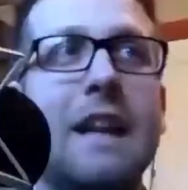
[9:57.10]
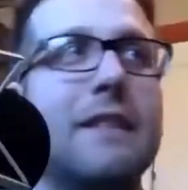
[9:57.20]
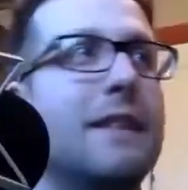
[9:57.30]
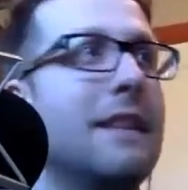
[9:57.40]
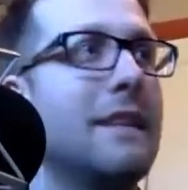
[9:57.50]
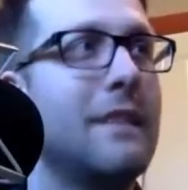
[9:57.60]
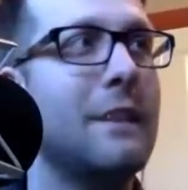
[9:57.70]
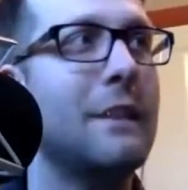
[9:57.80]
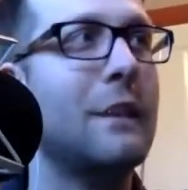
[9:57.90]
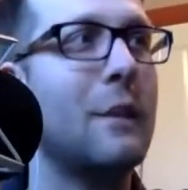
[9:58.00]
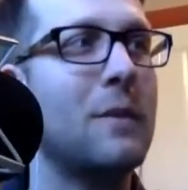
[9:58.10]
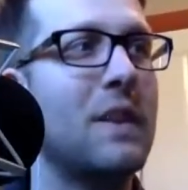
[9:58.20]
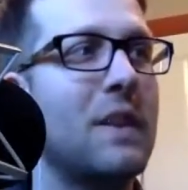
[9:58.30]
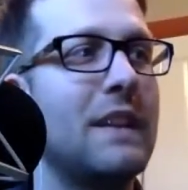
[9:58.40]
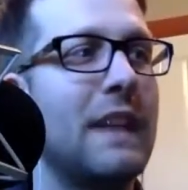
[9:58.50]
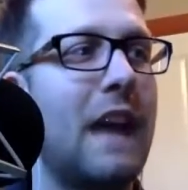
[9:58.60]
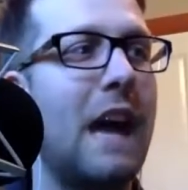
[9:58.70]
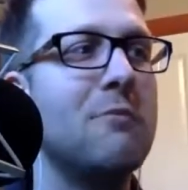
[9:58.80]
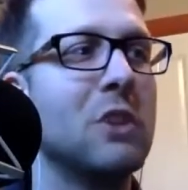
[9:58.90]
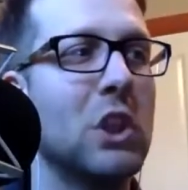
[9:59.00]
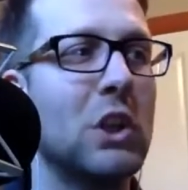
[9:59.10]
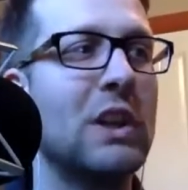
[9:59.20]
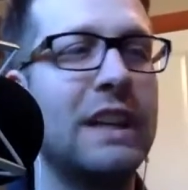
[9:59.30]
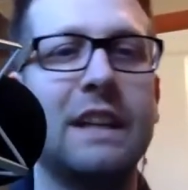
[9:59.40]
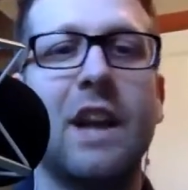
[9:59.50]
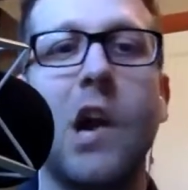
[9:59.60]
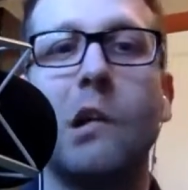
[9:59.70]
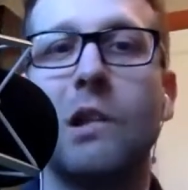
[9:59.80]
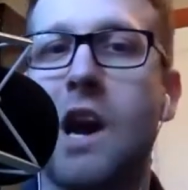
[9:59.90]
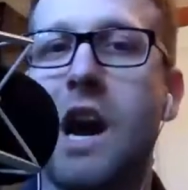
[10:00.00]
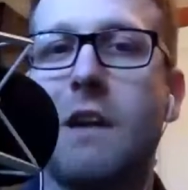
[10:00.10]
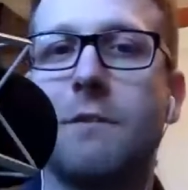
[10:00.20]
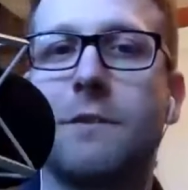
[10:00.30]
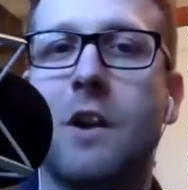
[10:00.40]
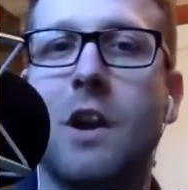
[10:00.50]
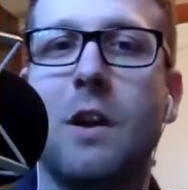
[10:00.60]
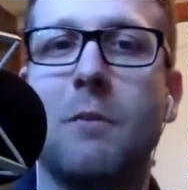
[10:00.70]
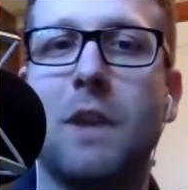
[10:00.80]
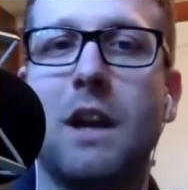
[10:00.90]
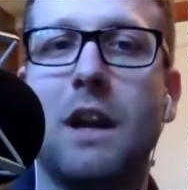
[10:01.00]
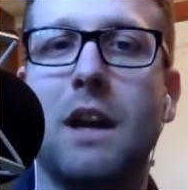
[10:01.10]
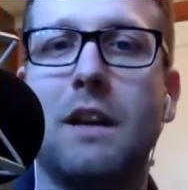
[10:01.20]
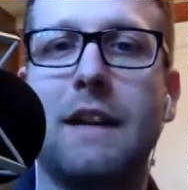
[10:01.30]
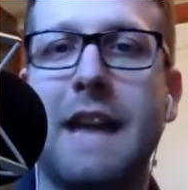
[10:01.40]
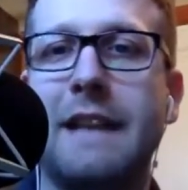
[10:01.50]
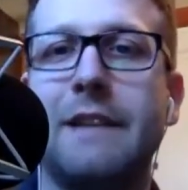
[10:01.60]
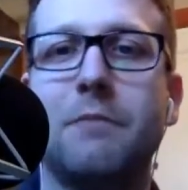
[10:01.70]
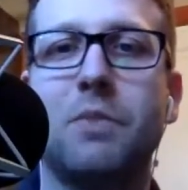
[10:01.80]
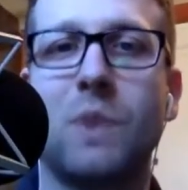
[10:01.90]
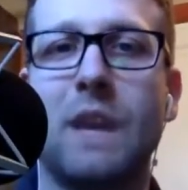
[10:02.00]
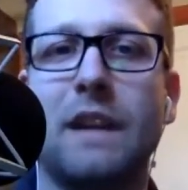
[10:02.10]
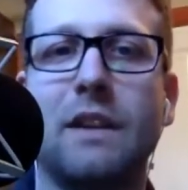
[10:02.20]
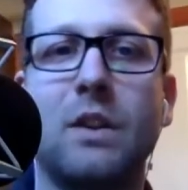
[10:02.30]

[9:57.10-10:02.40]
and this is something that I'm learning a lot from uh, Canon Britt,